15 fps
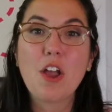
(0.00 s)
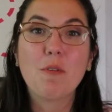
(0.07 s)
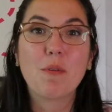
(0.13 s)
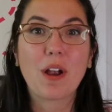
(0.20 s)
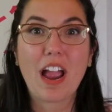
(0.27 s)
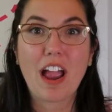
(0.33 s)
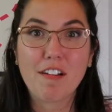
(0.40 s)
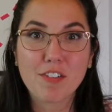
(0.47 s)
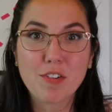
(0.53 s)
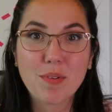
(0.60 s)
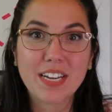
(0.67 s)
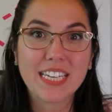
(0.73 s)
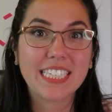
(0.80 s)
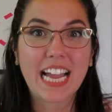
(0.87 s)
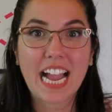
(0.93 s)
where
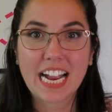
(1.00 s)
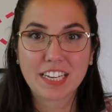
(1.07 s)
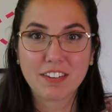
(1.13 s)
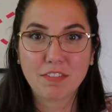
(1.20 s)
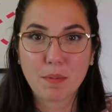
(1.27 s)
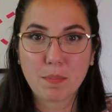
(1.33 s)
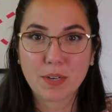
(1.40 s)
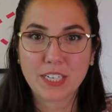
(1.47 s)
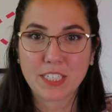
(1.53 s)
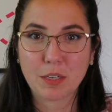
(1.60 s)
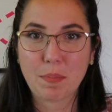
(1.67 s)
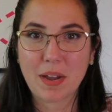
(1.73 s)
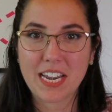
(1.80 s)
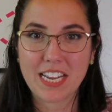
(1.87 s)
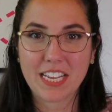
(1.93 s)
everyone is actively
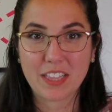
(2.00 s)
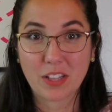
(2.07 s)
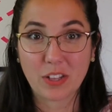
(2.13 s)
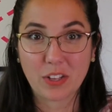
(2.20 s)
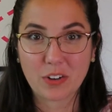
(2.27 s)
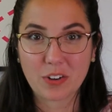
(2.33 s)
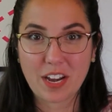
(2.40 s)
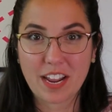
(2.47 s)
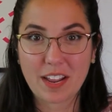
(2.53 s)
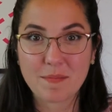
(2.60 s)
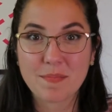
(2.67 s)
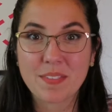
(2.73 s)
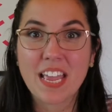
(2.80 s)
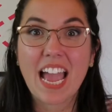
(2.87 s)
participating in learning.